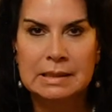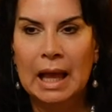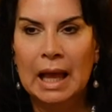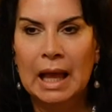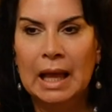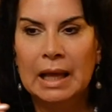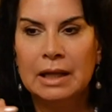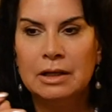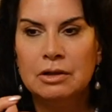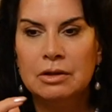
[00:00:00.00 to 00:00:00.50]

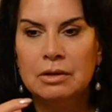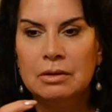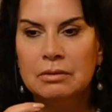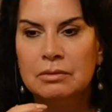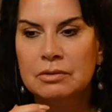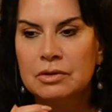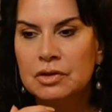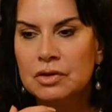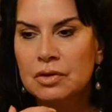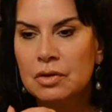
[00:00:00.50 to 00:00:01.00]
and
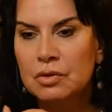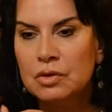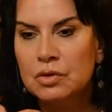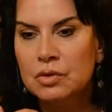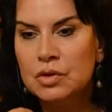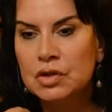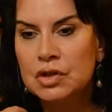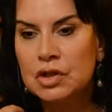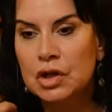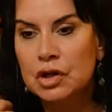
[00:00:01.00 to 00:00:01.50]
so you
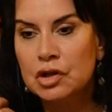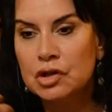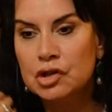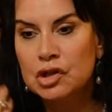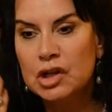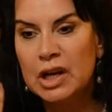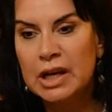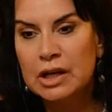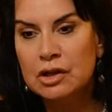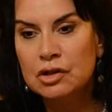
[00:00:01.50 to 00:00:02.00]
start
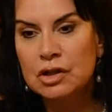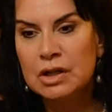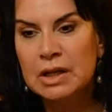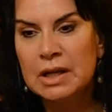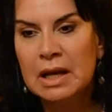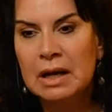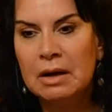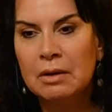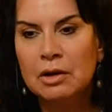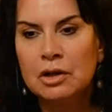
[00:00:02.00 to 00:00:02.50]
changing
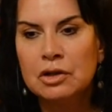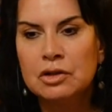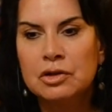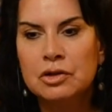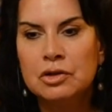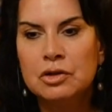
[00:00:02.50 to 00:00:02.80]
character,